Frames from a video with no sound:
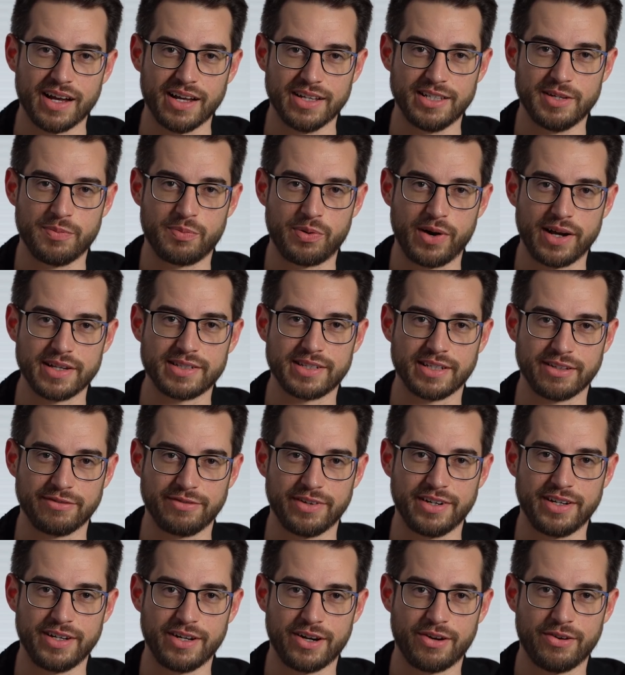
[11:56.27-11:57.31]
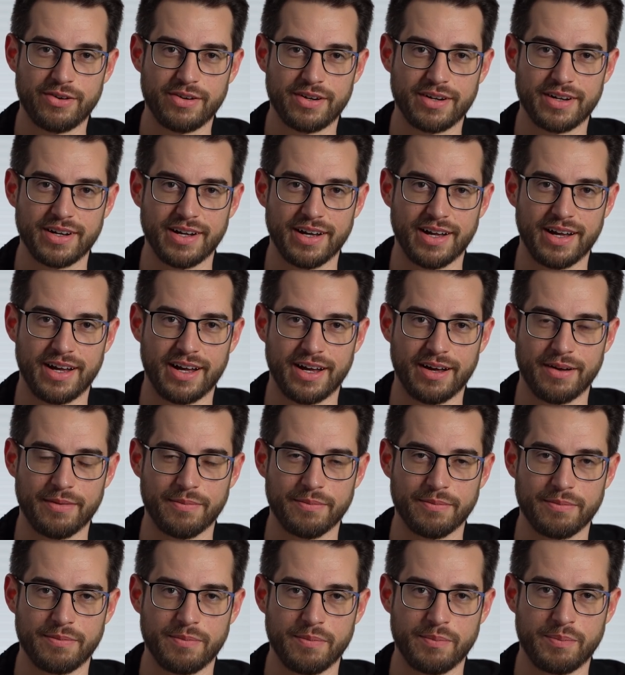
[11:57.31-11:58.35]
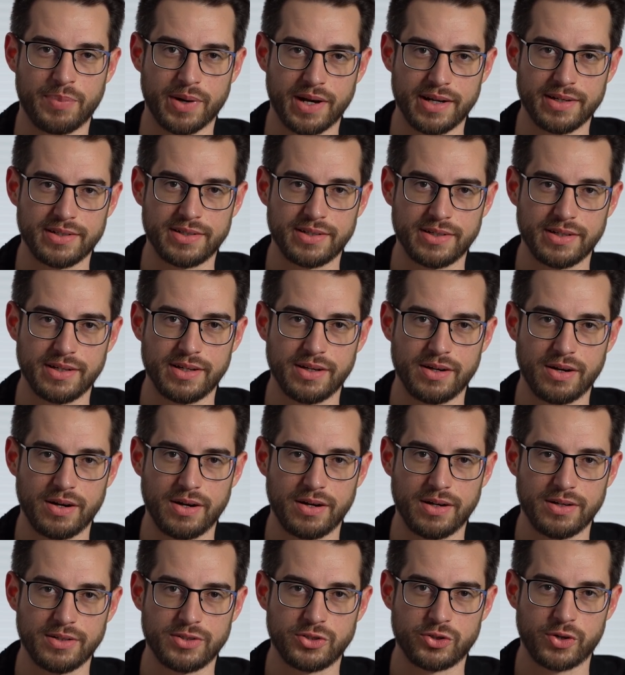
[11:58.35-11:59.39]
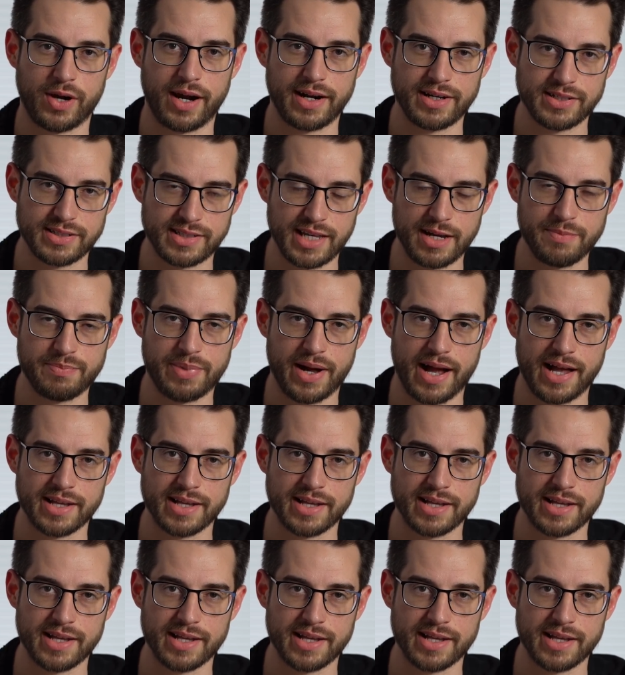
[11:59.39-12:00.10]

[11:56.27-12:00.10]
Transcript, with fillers: a depressing video, but try to stay